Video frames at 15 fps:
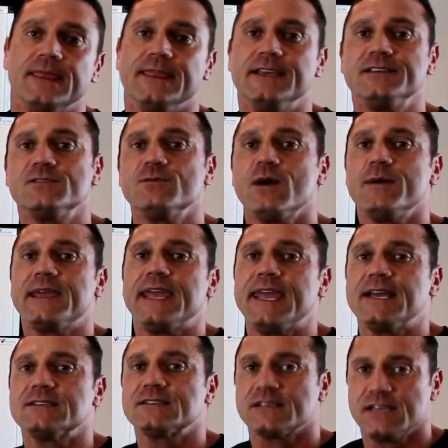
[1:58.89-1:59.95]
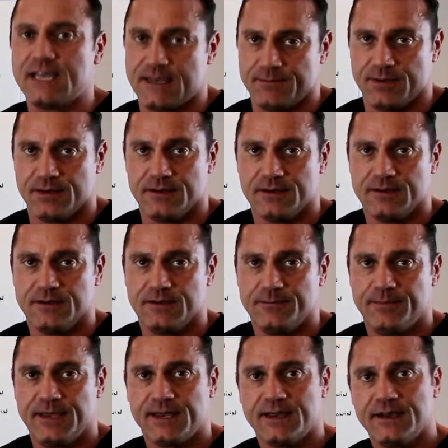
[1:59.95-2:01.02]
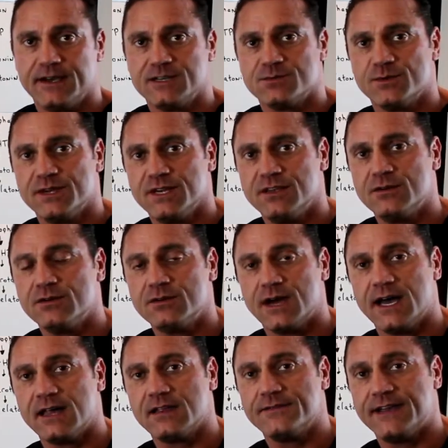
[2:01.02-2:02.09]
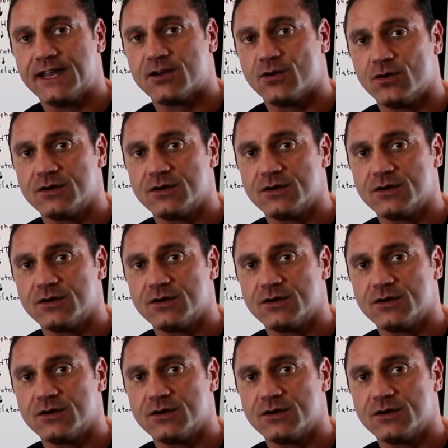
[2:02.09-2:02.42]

this is why we can't sleep. Because when you elevate